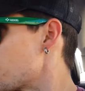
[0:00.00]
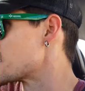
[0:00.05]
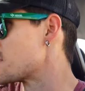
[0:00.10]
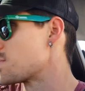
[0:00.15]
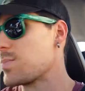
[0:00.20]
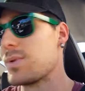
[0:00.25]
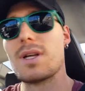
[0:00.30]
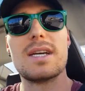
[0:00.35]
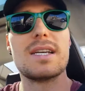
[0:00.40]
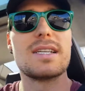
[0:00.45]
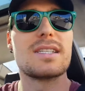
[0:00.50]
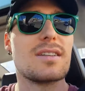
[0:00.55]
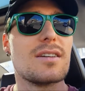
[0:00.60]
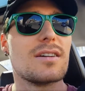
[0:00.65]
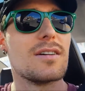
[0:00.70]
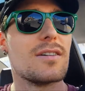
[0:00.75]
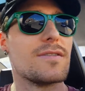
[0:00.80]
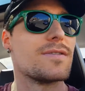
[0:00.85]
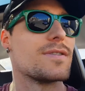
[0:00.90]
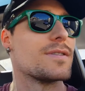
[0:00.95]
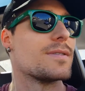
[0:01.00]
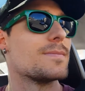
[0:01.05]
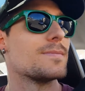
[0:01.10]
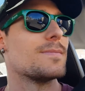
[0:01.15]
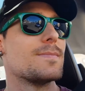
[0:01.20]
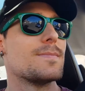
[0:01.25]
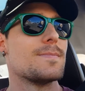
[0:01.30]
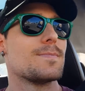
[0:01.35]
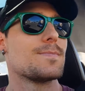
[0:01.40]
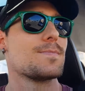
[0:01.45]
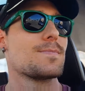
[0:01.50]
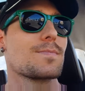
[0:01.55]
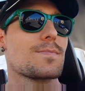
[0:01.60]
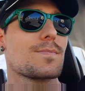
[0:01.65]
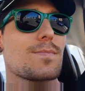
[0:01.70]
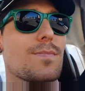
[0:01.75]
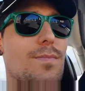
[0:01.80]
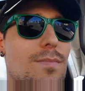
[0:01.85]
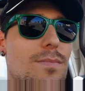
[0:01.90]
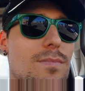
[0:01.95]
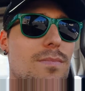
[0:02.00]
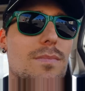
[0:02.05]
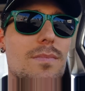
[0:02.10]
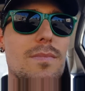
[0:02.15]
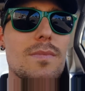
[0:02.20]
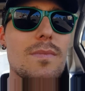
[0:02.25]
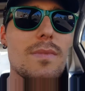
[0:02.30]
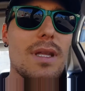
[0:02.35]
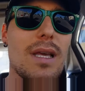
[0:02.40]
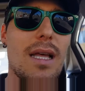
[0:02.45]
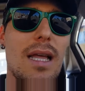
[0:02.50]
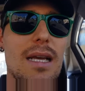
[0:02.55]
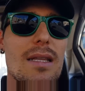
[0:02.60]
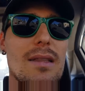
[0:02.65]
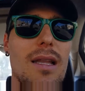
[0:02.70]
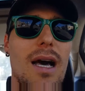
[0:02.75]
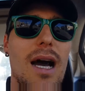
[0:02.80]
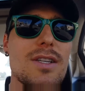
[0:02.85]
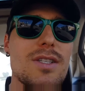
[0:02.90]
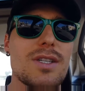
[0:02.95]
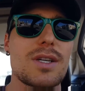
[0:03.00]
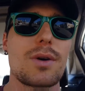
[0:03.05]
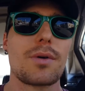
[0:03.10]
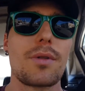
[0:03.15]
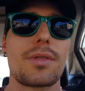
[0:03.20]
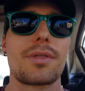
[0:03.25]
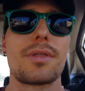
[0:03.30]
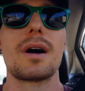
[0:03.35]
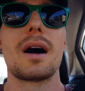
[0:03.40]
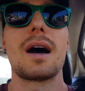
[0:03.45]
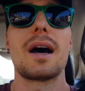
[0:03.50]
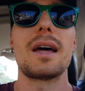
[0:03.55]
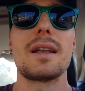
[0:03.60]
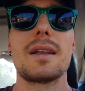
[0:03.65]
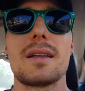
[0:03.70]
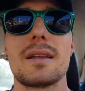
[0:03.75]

this place of like logical thought